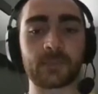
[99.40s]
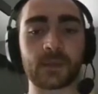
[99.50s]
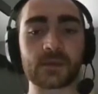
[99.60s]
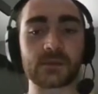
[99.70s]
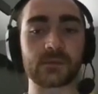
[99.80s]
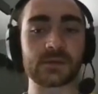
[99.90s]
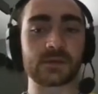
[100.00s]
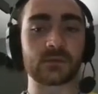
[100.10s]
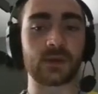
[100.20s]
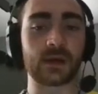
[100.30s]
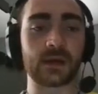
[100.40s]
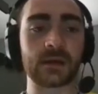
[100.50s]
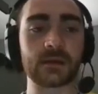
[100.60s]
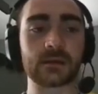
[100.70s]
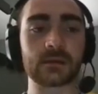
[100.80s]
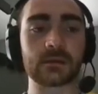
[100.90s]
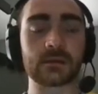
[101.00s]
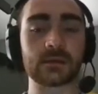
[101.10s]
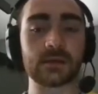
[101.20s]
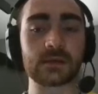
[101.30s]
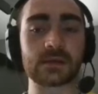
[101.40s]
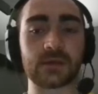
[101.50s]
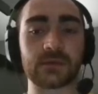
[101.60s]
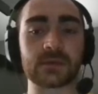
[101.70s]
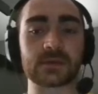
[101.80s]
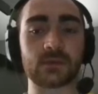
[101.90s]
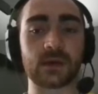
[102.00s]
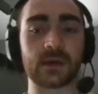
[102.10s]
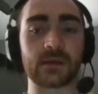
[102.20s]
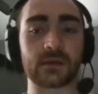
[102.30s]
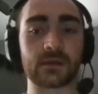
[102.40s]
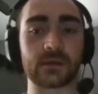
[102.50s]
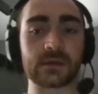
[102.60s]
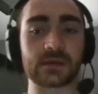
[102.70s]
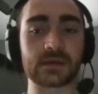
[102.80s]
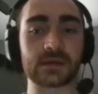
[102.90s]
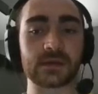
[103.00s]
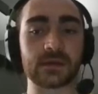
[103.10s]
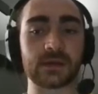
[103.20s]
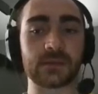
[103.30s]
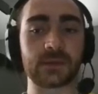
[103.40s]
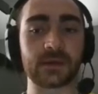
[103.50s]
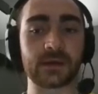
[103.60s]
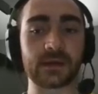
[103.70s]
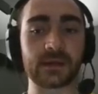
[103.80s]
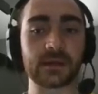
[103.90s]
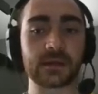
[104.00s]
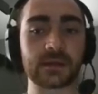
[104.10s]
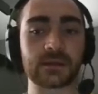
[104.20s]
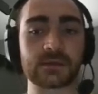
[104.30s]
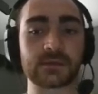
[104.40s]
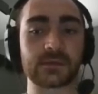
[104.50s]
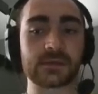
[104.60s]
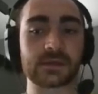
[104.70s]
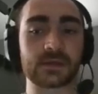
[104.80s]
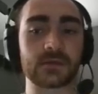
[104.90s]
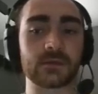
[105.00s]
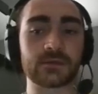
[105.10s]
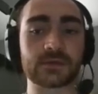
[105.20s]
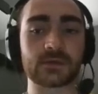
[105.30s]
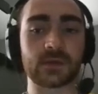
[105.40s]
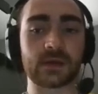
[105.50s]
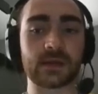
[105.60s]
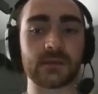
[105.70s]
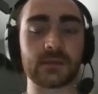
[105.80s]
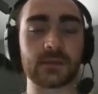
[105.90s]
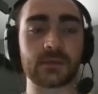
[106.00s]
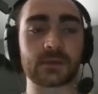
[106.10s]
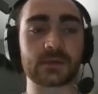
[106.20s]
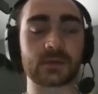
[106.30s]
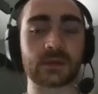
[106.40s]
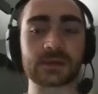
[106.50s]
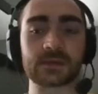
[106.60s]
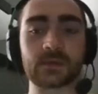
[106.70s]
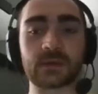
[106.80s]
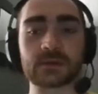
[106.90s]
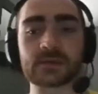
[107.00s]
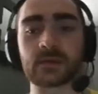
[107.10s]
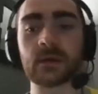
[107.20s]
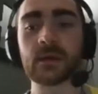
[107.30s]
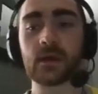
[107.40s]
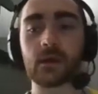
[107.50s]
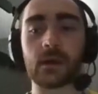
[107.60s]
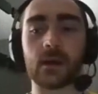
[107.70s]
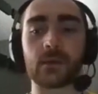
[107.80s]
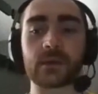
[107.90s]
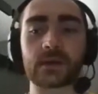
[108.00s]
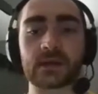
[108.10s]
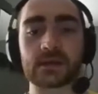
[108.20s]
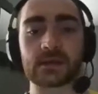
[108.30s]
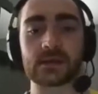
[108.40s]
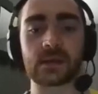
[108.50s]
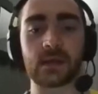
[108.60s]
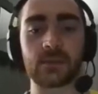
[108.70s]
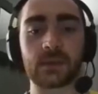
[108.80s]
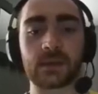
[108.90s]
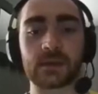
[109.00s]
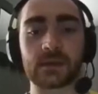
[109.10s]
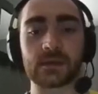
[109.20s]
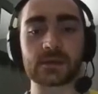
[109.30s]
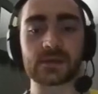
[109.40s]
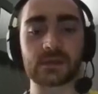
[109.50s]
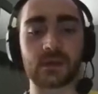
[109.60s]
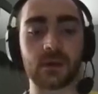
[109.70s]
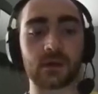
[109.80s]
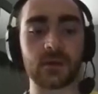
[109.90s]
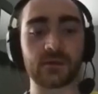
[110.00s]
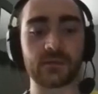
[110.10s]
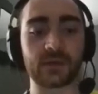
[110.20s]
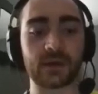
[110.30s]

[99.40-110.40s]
He's a reason why he is a reason why they're going to continue to get better, I think, and he was a huge reason why they played so well against the Bengals. So we're going to get into the tape and see all of